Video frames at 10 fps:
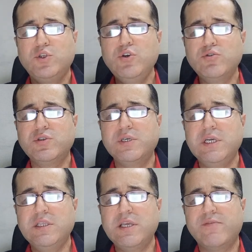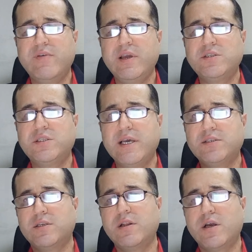user interface
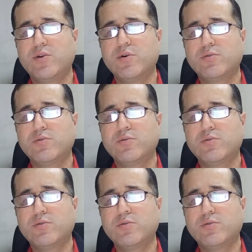test scenario.